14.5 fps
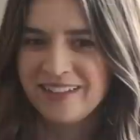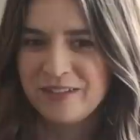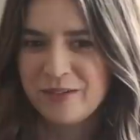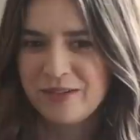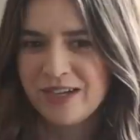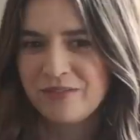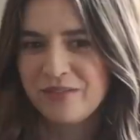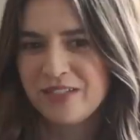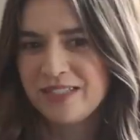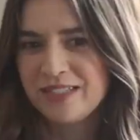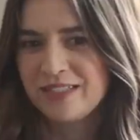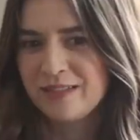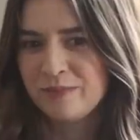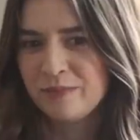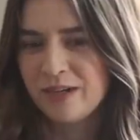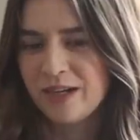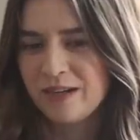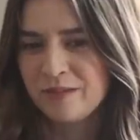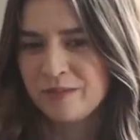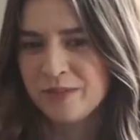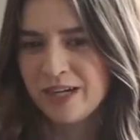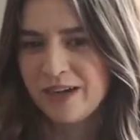like we have his
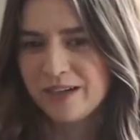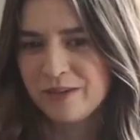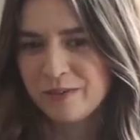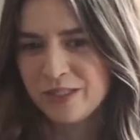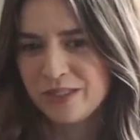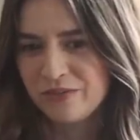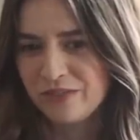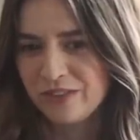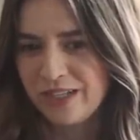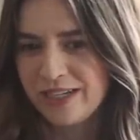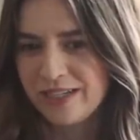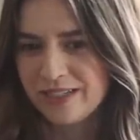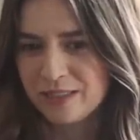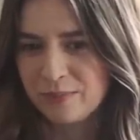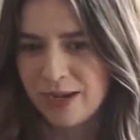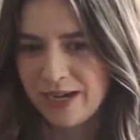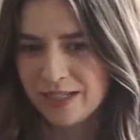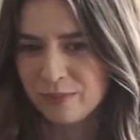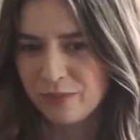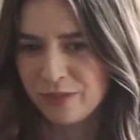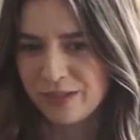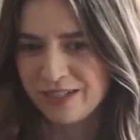um, documents for like his
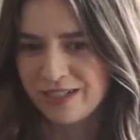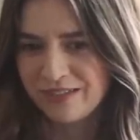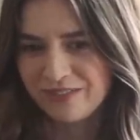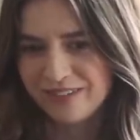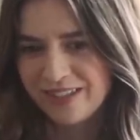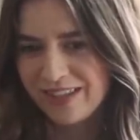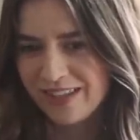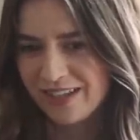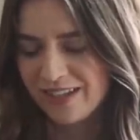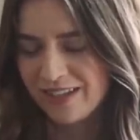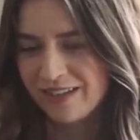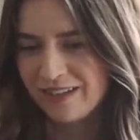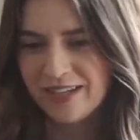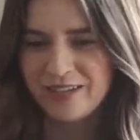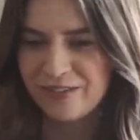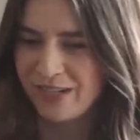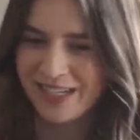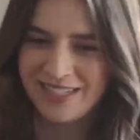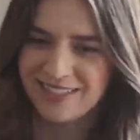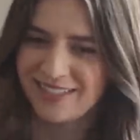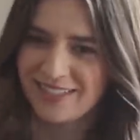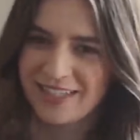passport and everything.
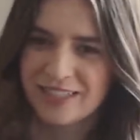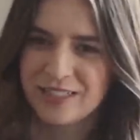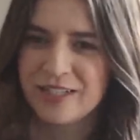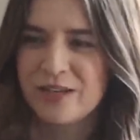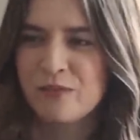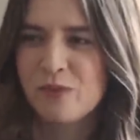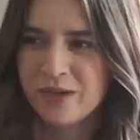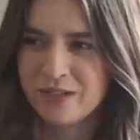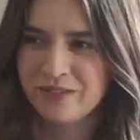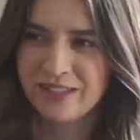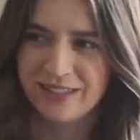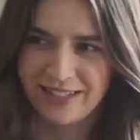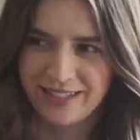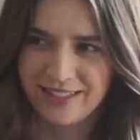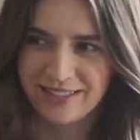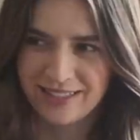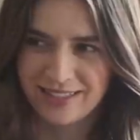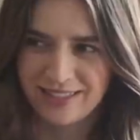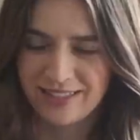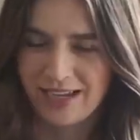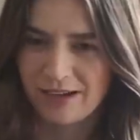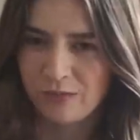Anyways, that's like one of the things
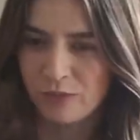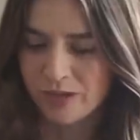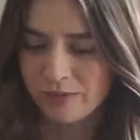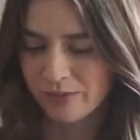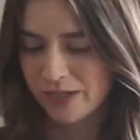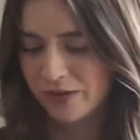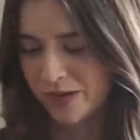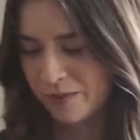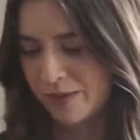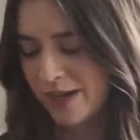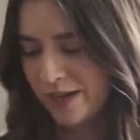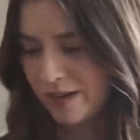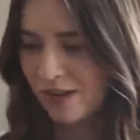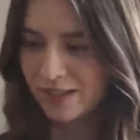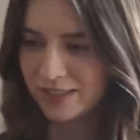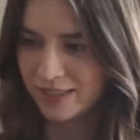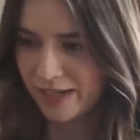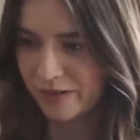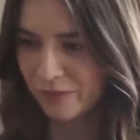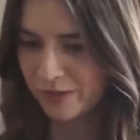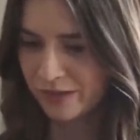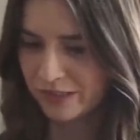is that when my grandma had
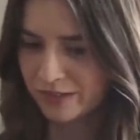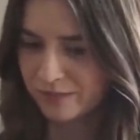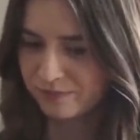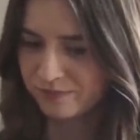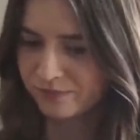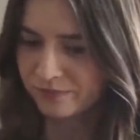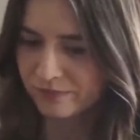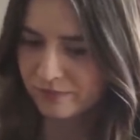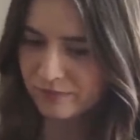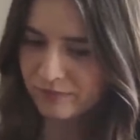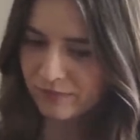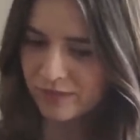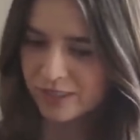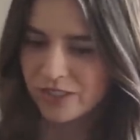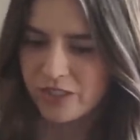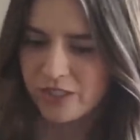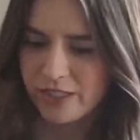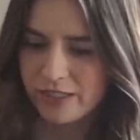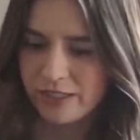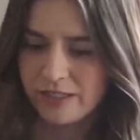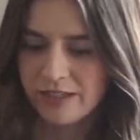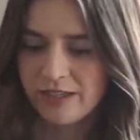Alzheimer's,
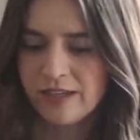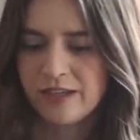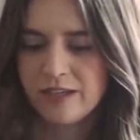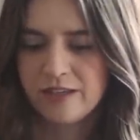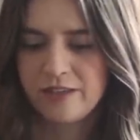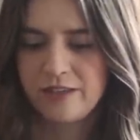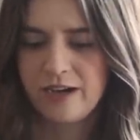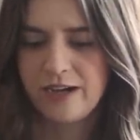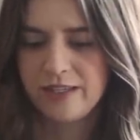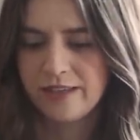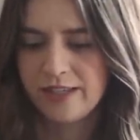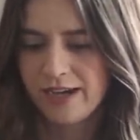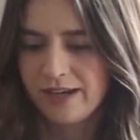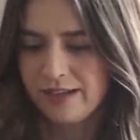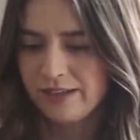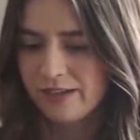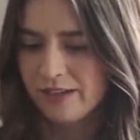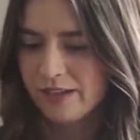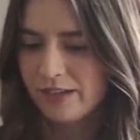she thought that